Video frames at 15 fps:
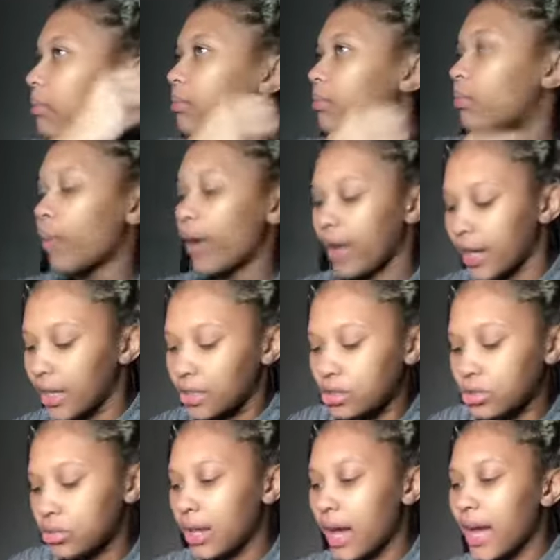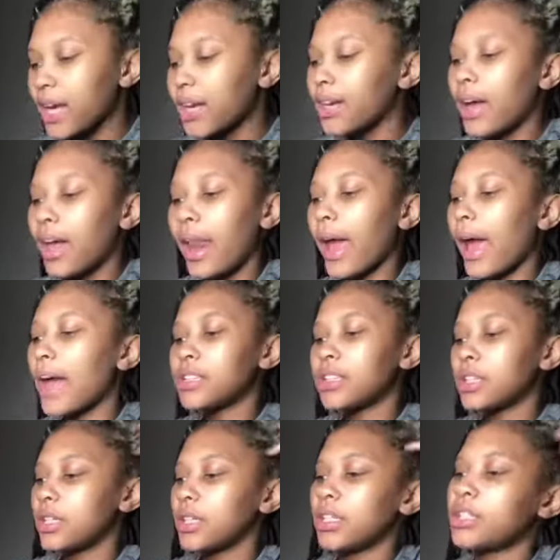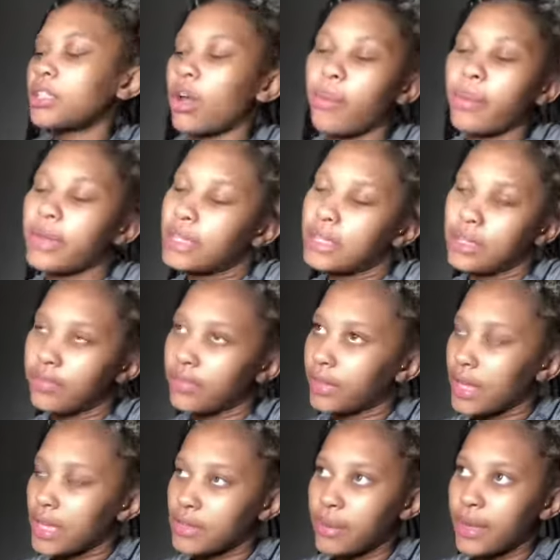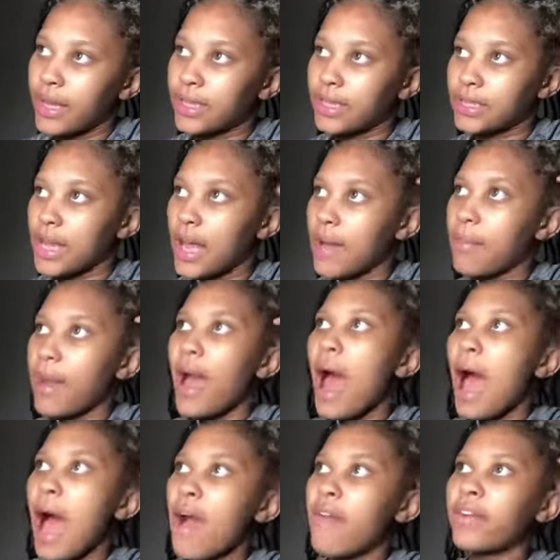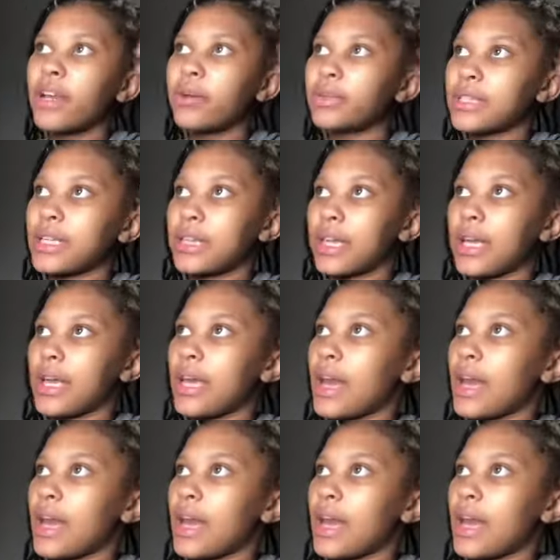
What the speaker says: why can't you I should have did so many different things, but at the time I really wasn't thinking.